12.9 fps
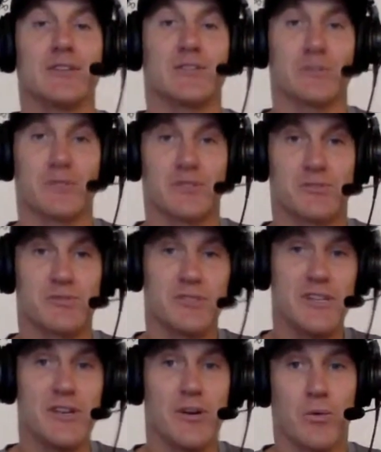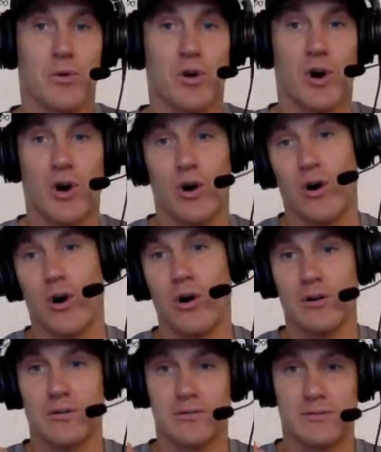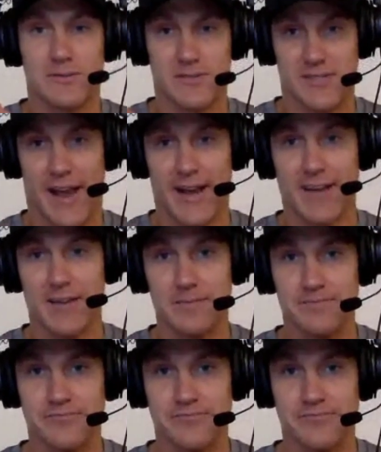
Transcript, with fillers: So there's really no call, Zach.